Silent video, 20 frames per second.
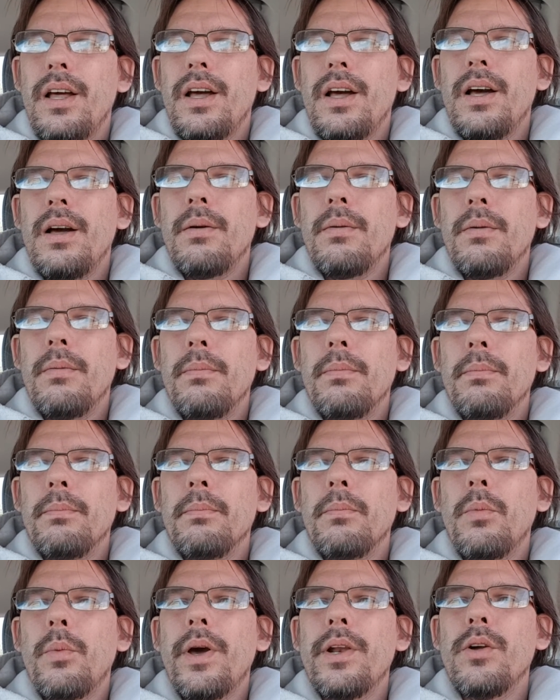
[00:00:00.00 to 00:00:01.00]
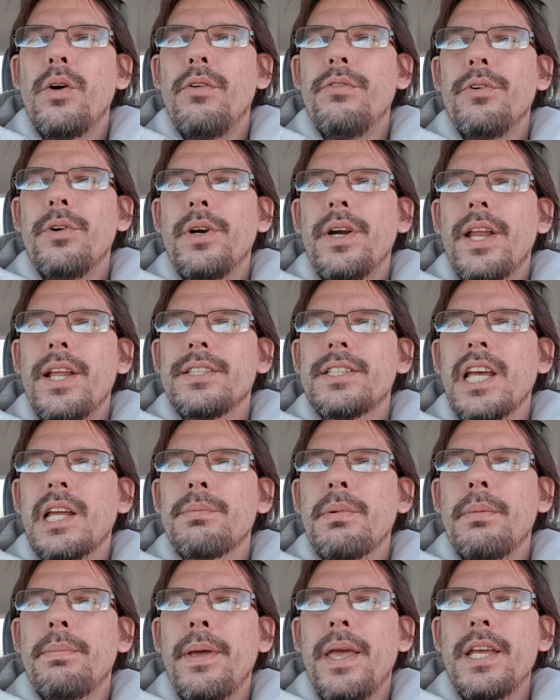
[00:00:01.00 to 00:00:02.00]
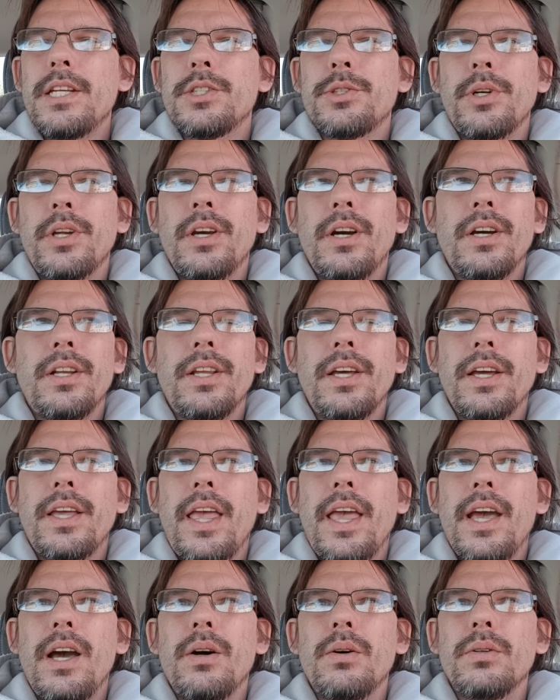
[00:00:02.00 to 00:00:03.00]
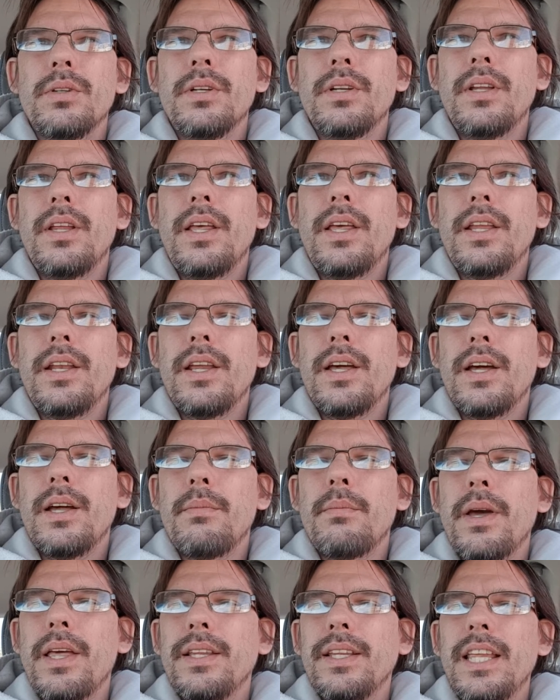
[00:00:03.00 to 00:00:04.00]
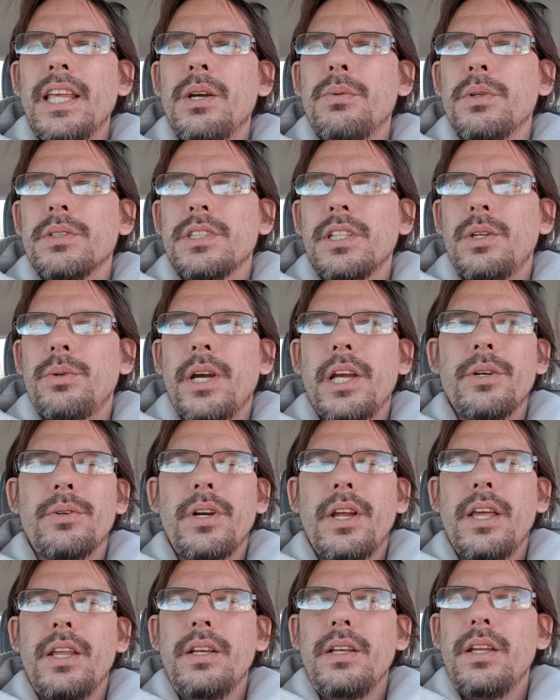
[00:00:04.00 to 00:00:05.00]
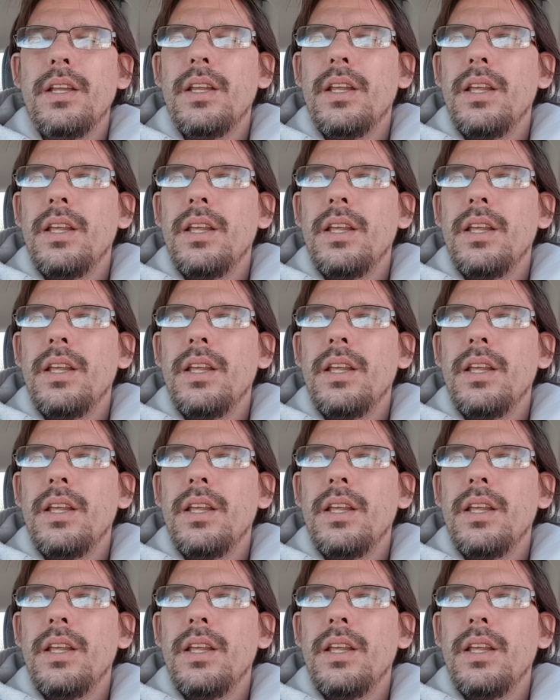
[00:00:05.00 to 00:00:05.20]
um, went over and I checked my Patreon account, and uh, my link wasn't quite right.